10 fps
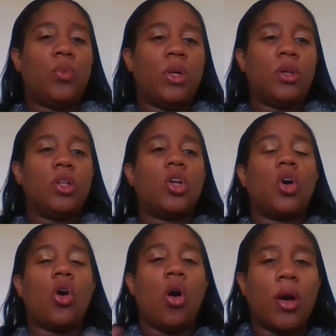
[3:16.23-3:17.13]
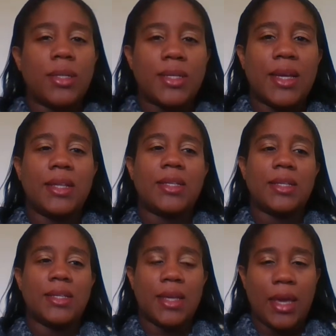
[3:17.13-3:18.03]
world, content
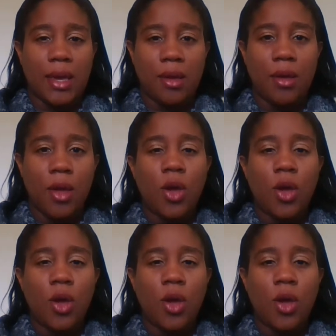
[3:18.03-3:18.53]
is king.